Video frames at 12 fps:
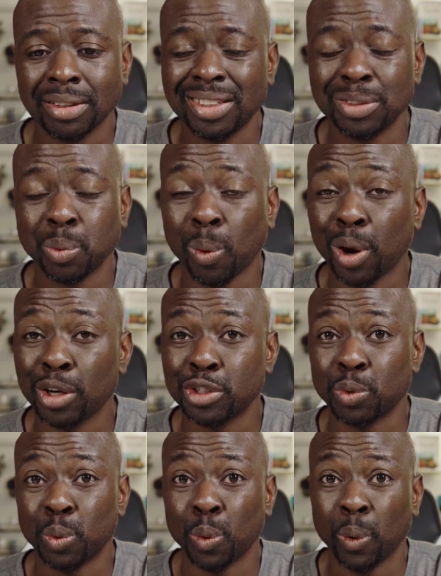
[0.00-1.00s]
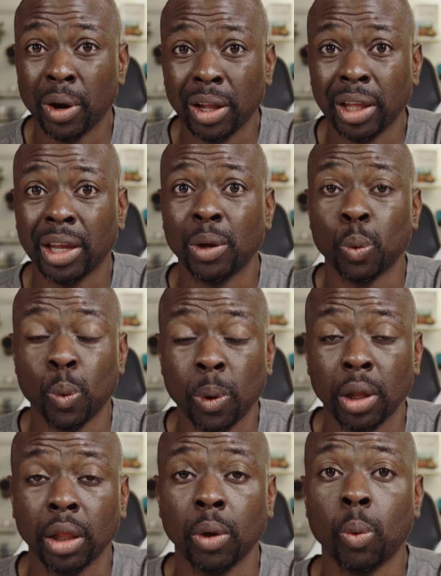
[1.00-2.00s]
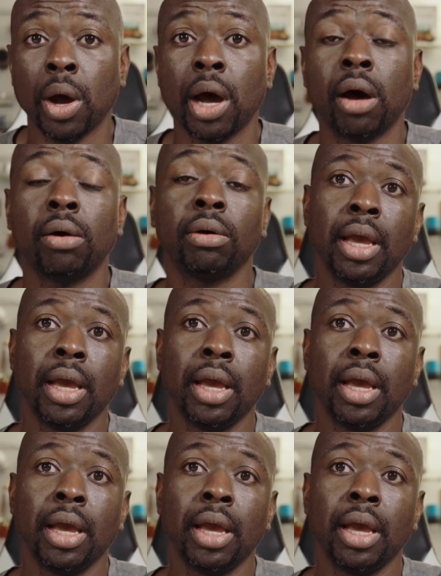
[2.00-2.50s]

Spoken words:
this works really, really well.